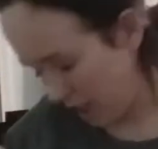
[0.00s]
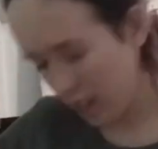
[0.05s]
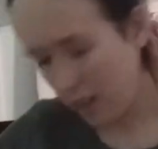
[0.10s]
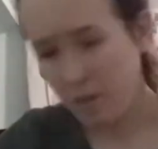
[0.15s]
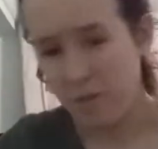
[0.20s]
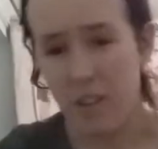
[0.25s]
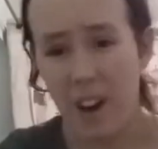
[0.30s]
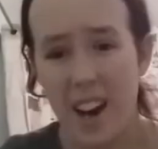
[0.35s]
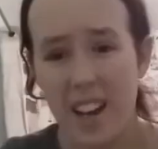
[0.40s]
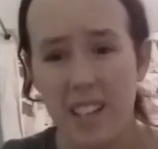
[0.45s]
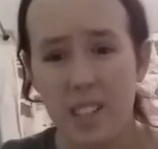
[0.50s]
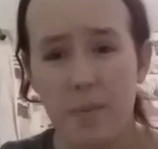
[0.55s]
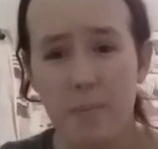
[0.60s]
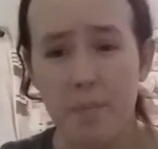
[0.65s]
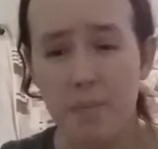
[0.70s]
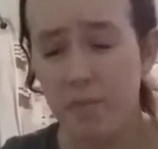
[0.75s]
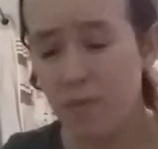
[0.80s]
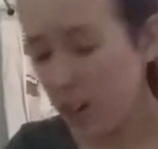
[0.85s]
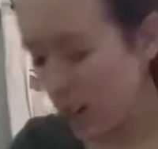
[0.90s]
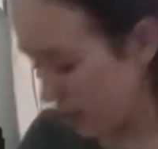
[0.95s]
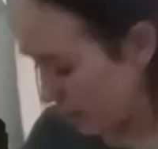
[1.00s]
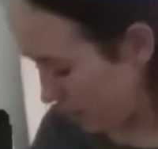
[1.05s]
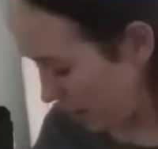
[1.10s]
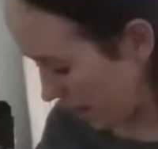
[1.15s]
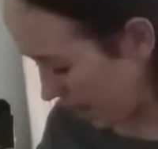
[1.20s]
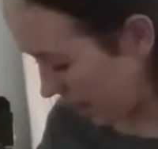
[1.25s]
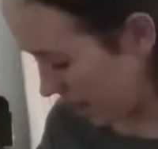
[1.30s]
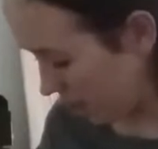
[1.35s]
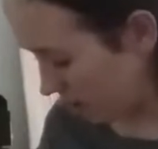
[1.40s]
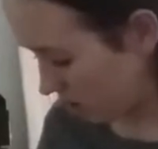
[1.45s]
like a red
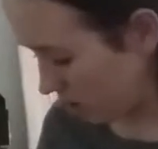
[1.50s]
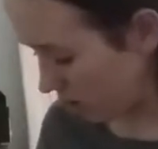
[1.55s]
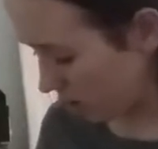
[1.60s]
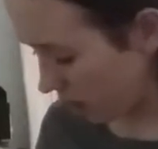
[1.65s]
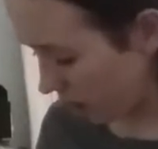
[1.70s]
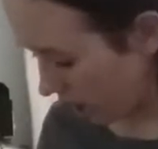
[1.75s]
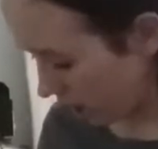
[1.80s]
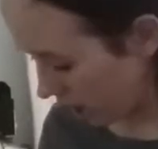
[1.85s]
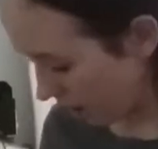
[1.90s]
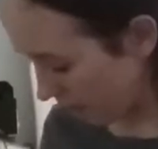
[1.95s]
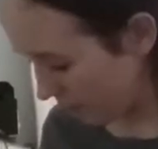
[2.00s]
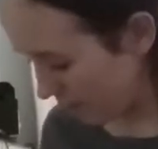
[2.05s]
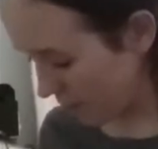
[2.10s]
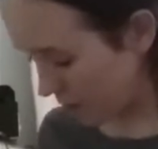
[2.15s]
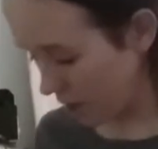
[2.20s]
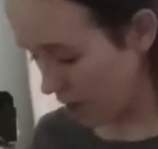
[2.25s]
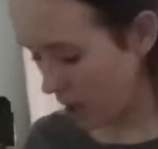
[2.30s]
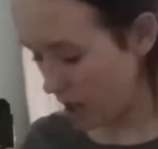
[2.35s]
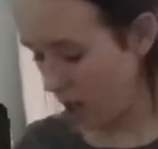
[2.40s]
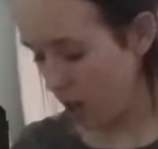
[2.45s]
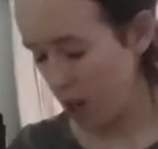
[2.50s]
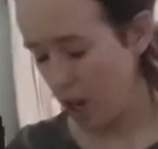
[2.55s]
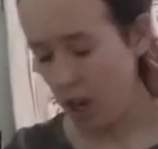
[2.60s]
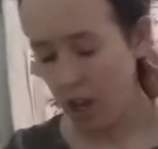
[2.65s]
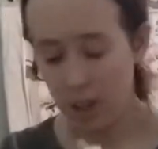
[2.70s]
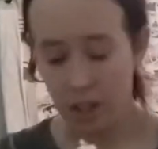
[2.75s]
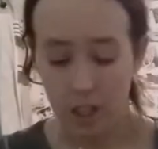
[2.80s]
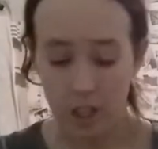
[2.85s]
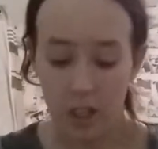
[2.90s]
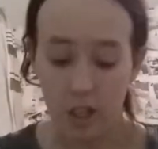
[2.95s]
pinky sort of colour.
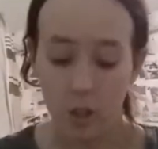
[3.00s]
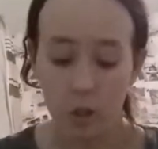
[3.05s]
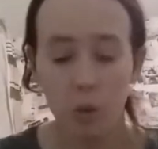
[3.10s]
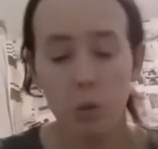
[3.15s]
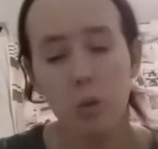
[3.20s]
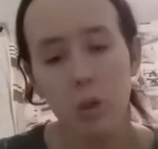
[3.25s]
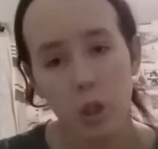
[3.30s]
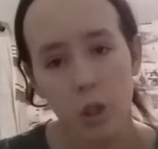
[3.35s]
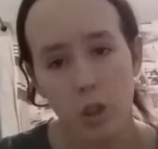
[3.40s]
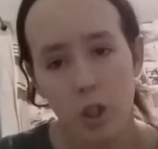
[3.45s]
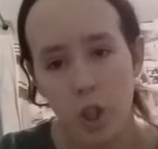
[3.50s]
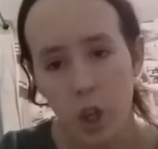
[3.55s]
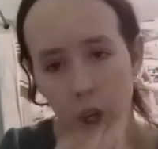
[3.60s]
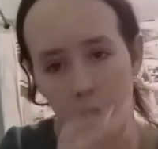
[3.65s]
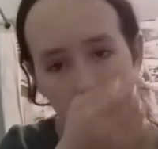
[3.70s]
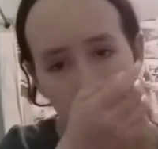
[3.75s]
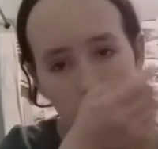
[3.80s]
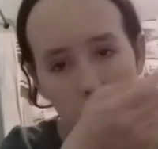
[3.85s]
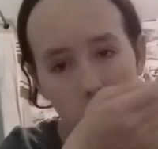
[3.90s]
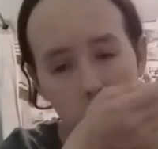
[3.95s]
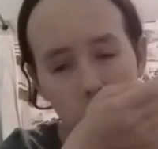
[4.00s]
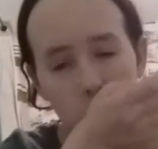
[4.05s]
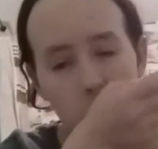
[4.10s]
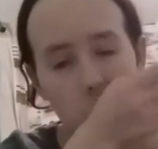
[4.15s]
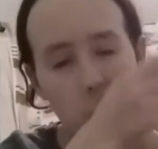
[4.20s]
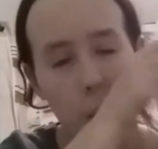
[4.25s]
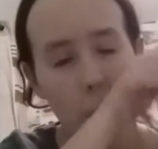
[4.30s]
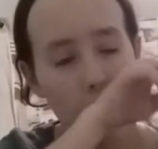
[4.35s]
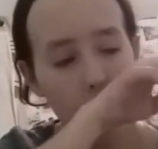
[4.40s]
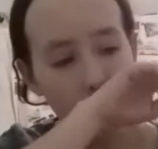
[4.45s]
And this is also Studio
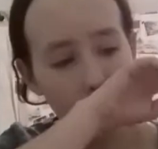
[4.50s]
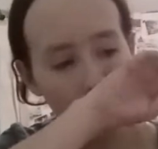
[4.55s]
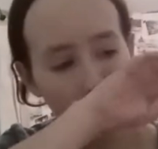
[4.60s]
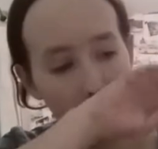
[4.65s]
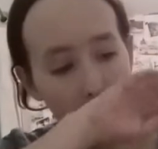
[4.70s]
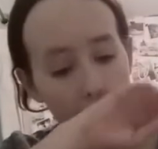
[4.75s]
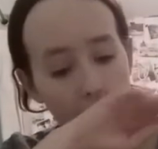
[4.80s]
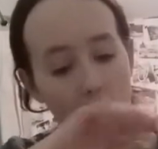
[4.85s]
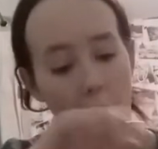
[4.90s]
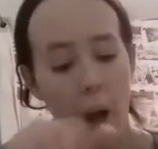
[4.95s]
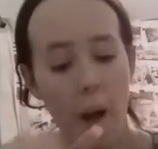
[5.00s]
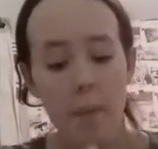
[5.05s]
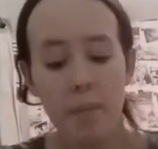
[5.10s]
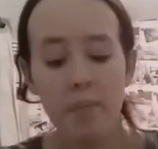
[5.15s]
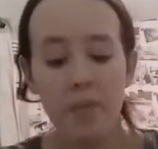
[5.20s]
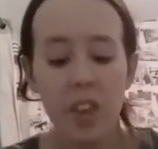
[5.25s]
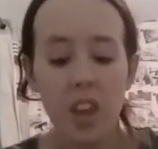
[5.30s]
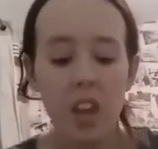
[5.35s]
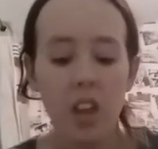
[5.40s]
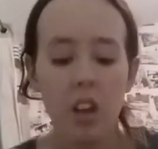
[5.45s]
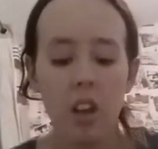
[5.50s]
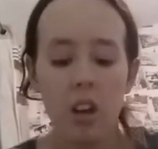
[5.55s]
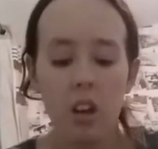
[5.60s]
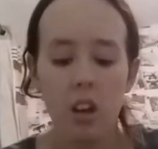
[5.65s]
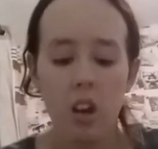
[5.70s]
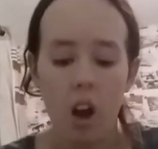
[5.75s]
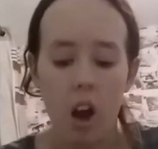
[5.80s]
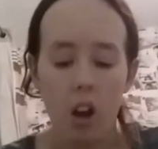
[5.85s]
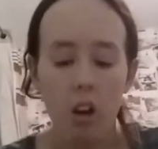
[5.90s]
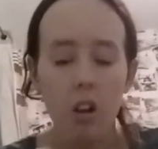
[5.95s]
London. I
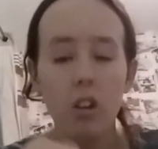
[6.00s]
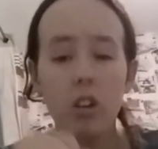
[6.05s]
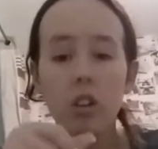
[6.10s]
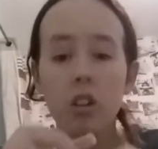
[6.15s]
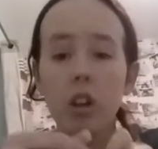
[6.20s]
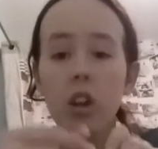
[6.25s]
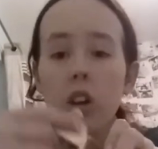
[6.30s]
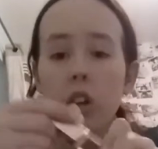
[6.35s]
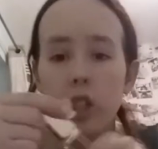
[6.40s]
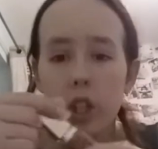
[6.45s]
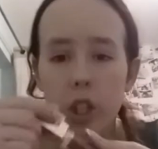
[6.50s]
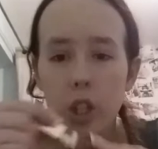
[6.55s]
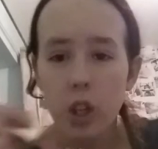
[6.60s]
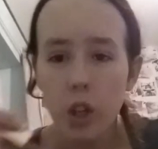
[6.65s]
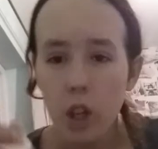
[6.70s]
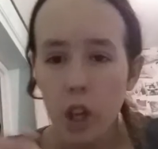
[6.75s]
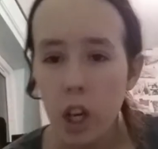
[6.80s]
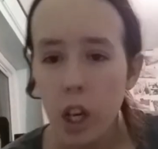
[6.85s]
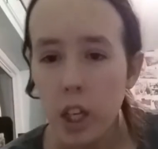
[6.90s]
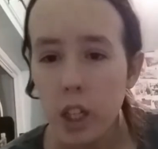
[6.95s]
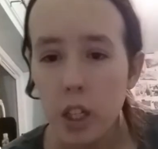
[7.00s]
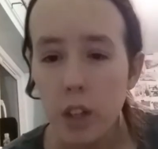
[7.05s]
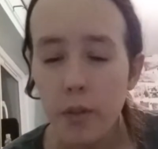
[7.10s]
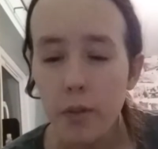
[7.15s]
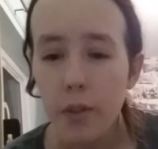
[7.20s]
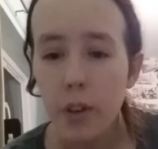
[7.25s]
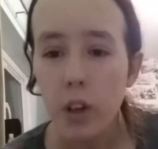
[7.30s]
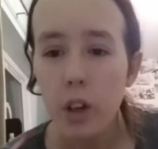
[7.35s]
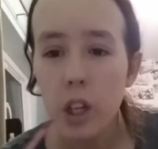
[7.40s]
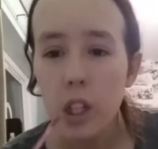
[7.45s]
got a lot of Studio
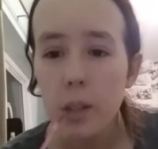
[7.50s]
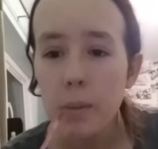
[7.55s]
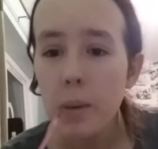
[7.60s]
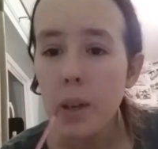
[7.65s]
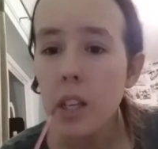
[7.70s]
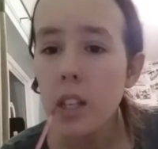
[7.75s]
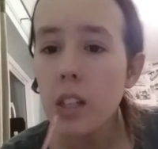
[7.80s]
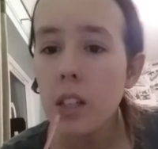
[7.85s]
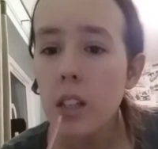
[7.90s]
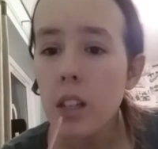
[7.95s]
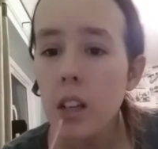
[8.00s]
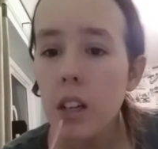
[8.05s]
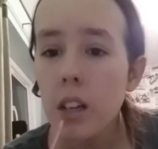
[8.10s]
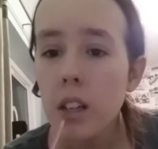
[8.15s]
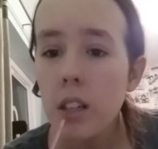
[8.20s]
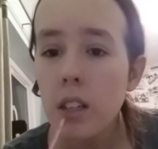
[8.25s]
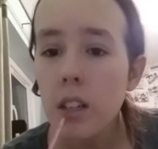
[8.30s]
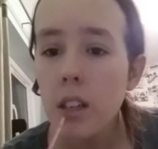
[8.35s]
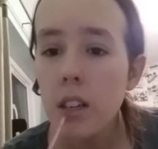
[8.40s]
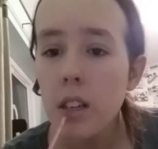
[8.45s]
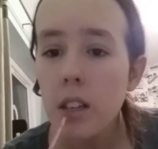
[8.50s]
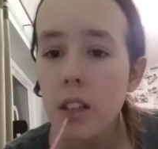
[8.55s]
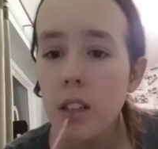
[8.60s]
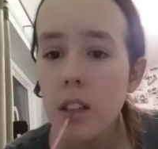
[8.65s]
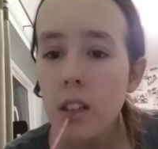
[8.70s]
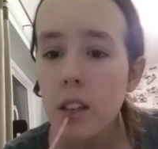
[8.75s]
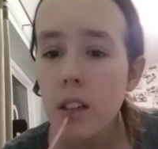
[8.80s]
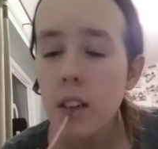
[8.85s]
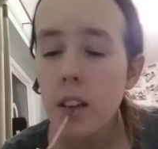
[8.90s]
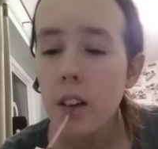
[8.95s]
London for Christmas last year,
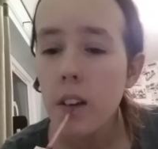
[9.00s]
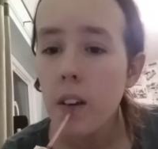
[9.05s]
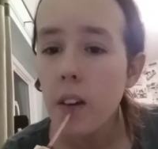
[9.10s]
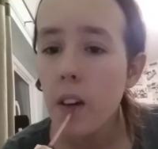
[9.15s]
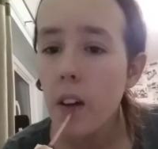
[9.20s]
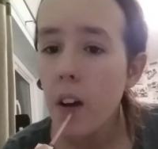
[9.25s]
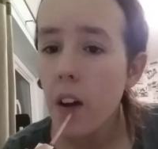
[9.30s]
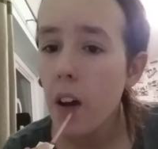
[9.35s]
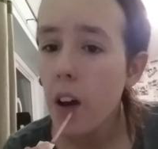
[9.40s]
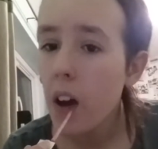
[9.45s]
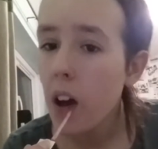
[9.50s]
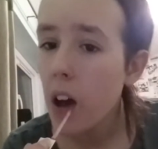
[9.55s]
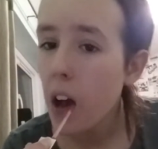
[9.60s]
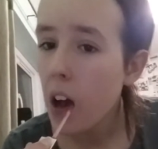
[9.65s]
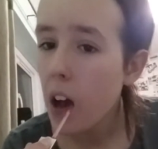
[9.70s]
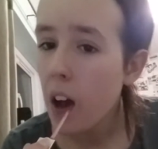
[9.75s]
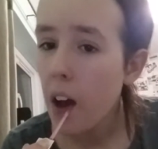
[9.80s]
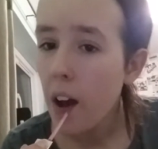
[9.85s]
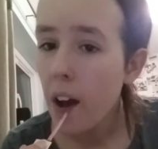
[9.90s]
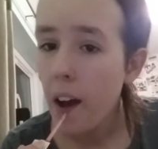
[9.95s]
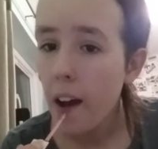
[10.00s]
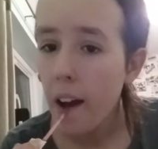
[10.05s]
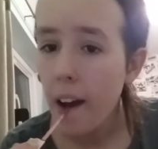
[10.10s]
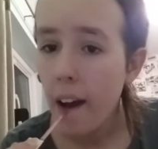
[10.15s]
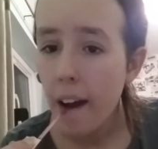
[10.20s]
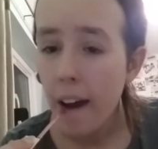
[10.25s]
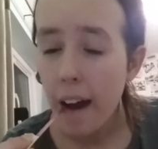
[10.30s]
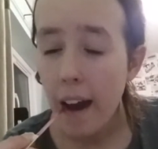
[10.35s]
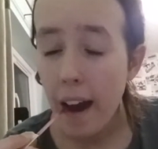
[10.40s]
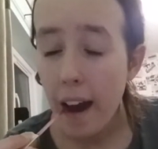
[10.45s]
so
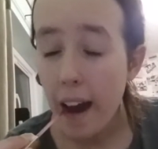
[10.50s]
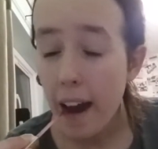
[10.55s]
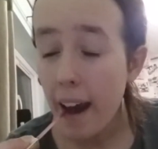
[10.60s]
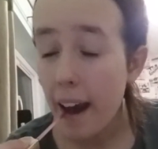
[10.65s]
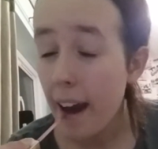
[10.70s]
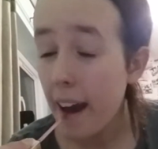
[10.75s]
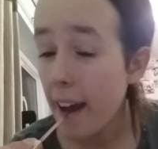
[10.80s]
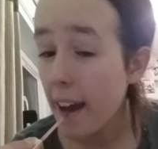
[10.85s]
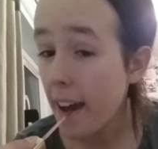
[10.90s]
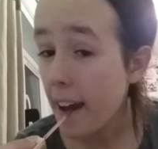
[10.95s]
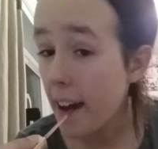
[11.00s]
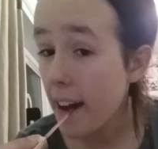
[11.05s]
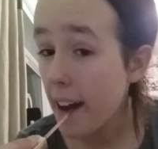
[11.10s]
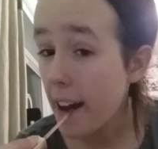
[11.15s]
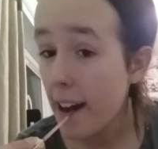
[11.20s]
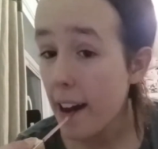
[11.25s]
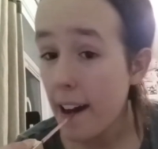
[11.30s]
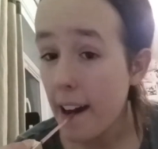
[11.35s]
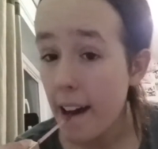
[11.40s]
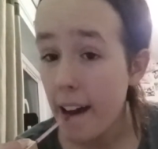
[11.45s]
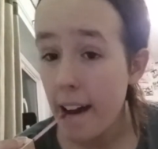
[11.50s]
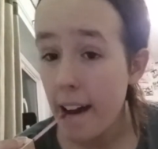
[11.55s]
I